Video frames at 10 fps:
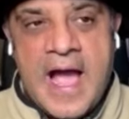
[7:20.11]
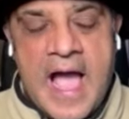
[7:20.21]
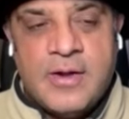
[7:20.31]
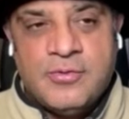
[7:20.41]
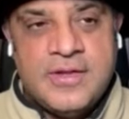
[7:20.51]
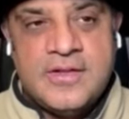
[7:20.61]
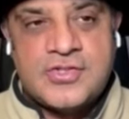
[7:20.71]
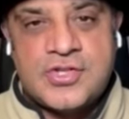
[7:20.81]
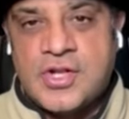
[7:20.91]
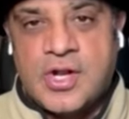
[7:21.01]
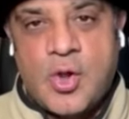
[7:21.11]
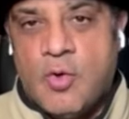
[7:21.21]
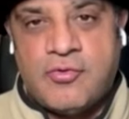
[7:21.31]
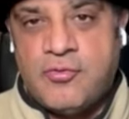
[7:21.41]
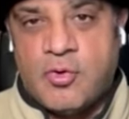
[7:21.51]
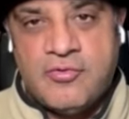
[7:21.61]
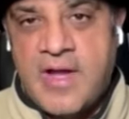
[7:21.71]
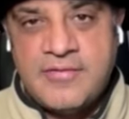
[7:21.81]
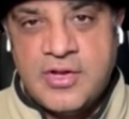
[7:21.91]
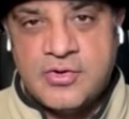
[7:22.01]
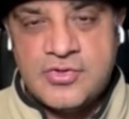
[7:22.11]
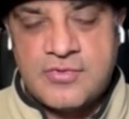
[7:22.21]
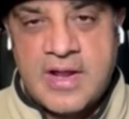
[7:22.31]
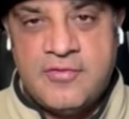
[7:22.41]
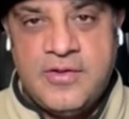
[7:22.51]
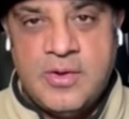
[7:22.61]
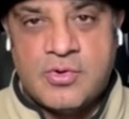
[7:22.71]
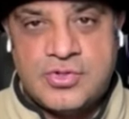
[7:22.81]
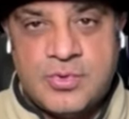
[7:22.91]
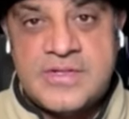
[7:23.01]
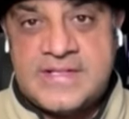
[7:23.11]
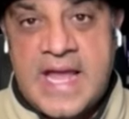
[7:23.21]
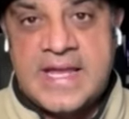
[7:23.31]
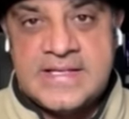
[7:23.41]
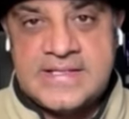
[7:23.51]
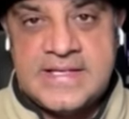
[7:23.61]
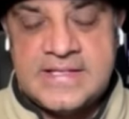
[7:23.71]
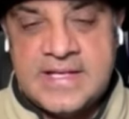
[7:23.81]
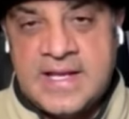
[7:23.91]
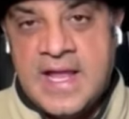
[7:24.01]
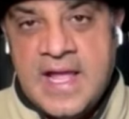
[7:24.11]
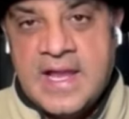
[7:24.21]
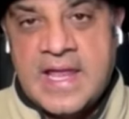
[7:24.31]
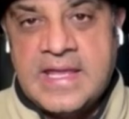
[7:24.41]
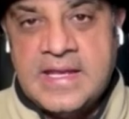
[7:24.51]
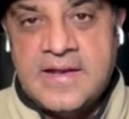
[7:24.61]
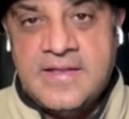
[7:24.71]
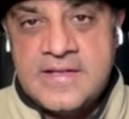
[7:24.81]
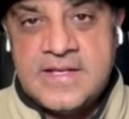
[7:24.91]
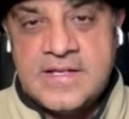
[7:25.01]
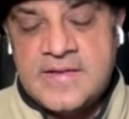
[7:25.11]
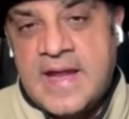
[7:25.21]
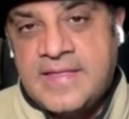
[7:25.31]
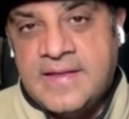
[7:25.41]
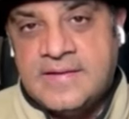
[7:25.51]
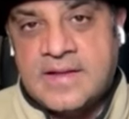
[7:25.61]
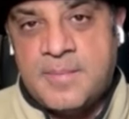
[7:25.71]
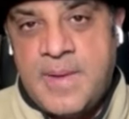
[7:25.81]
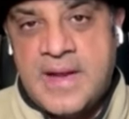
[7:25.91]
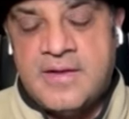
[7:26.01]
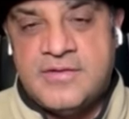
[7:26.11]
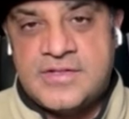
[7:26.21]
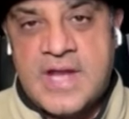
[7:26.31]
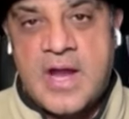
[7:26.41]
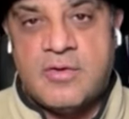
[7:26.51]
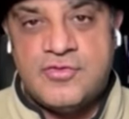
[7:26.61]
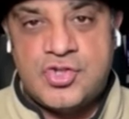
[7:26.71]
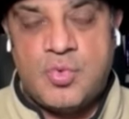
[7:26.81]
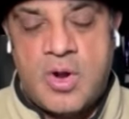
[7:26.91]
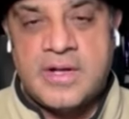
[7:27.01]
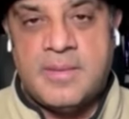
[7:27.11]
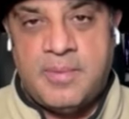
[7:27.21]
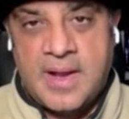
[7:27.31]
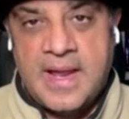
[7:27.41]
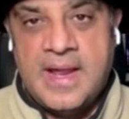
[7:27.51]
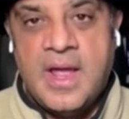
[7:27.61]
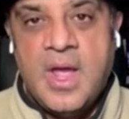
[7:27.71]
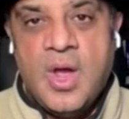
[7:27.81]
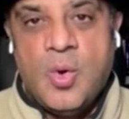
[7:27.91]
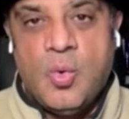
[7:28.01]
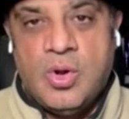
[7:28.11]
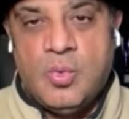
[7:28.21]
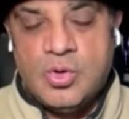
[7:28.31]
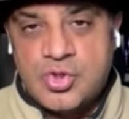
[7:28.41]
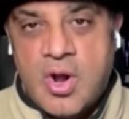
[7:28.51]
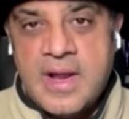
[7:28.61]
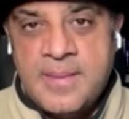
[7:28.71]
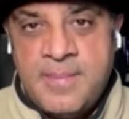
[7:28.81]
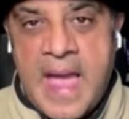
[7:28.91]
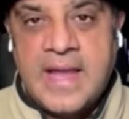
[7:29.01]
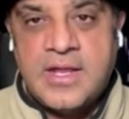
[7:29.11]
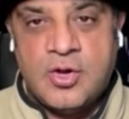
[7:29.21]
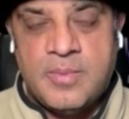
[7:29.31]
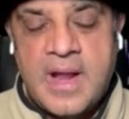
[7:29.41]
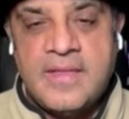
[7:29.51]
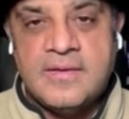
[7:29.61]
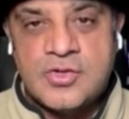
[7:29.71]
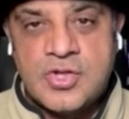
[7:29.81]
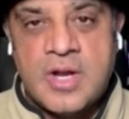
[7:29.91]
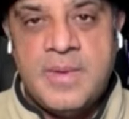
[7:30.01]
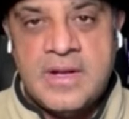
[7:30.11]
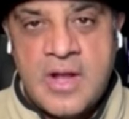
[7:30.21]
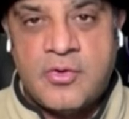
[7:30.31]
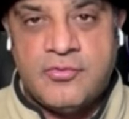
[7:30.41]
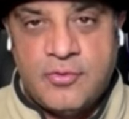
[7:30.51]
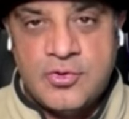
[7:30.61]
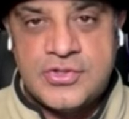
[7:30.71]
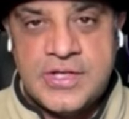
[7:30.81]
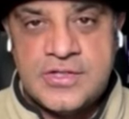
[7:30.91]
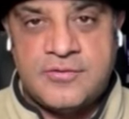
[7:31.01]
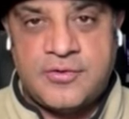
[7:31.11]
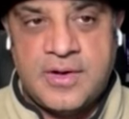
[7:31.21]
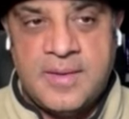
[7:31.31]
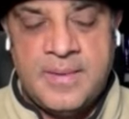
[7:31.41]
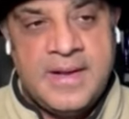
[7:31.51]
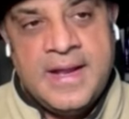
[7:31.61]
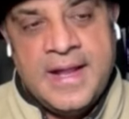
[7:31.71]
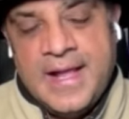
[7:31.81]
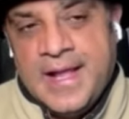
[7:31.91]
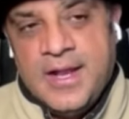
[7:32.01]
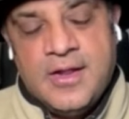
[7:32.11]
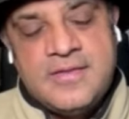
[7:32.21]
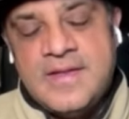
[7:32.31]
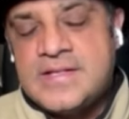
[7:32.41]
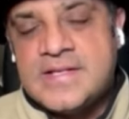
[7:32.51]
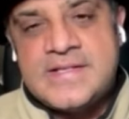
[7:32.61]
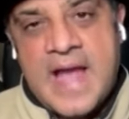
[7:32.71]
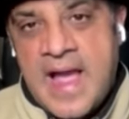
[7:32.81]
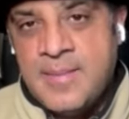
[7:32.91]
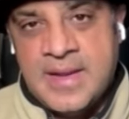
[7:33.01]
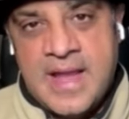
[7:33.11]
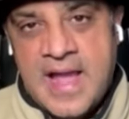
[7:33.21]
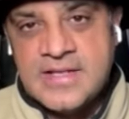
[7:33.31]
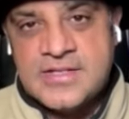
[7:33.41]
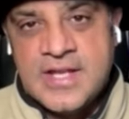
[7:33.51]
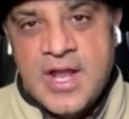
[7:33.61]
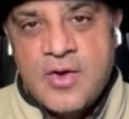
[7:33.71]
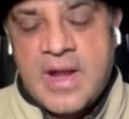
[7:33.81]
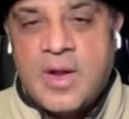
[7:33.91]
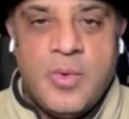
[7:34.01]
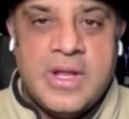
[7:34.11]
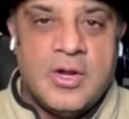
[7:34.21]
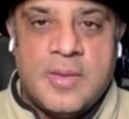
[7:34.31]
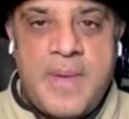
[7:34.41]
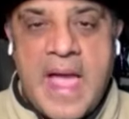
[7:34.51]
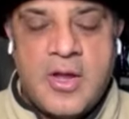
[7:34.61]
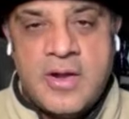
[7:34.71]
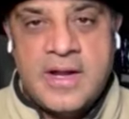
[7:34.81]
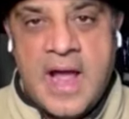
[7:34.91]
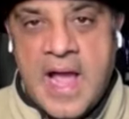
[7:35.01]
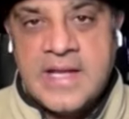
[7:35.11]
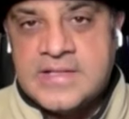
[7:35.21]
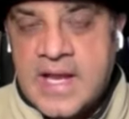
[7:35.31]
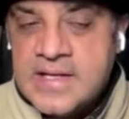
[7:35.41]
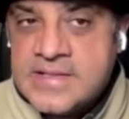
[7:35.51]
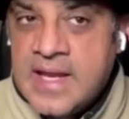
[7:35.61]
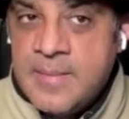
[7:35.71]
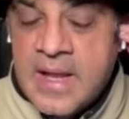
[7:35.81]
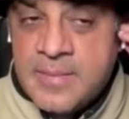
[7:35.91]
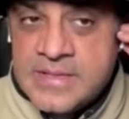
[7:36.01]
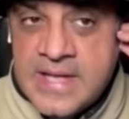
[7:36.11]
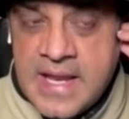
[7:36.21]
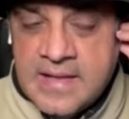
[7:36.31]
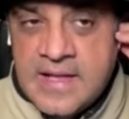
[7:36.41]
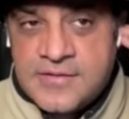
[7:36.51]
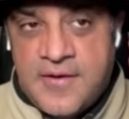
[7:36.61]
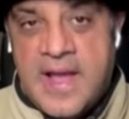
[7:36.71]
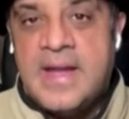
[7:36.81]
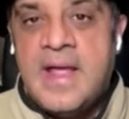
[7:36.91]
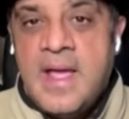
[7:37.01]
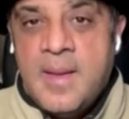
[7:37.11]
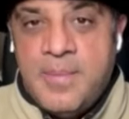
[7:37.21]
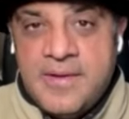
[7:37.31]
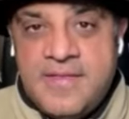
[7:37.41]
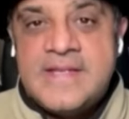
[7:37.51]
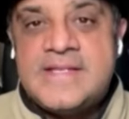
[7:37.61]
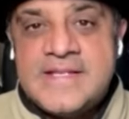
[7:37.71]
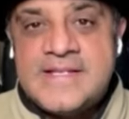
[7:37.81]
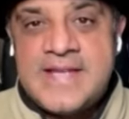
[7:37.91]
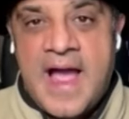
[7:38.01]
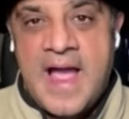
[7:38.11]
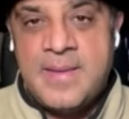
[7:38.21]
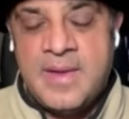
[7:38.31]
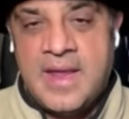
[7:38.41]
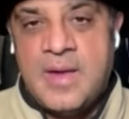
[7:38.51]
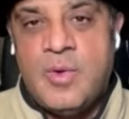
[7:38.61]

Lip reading: I don't think this is going to go for 4 or 5 years, right? If he goes through a second season like he did this season, then I think the competitive desire of just wanting to play will draw him back here. But I think there's going to be another full season for him. And, yeah, look, this is timing, guys, right? Like, we can look back on it in hindsight and say he made a mistake, and that's fine. But this is timing.